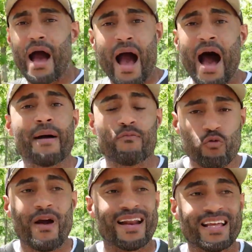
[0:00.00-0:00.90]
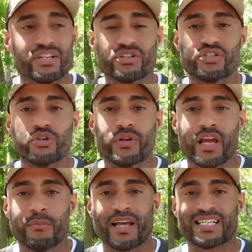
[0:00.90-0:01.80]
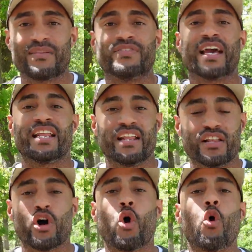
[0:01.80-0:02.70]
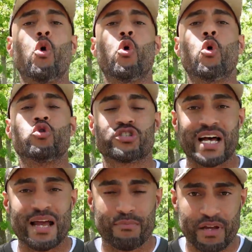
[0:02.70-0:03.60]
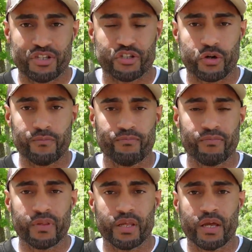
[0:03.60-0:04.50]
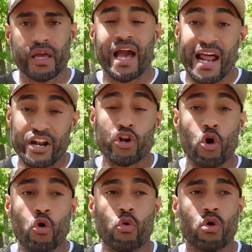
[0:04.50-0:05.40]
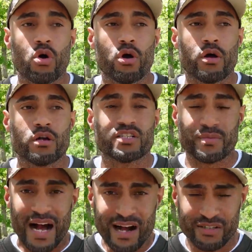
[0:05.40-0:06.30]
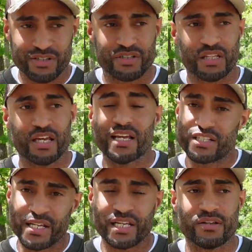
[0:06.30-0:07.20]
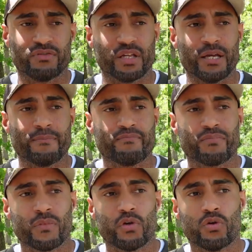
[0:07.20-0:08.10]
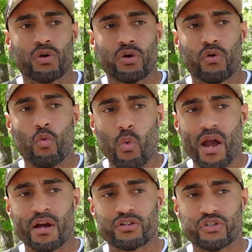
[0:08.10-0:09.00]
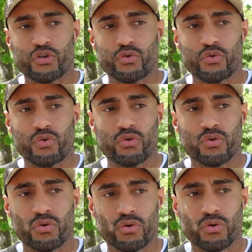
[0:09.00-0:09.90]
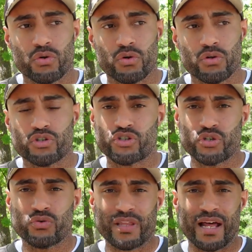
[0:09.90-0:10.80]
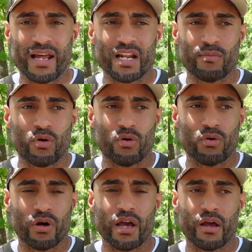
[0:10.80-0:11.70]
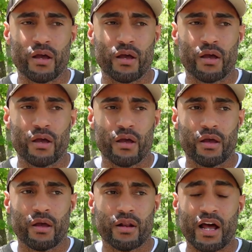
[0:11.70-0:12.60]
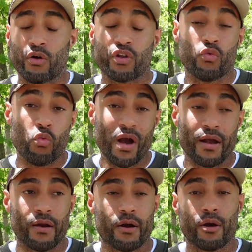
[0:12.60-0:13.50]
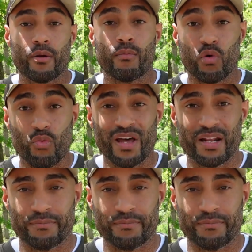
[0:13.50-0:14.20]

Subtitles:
I'm ready to shoot him, because I've taken in the whole sight picture, and I know subconsciously, instinctively, where to shoot that animal. Not only where, but when.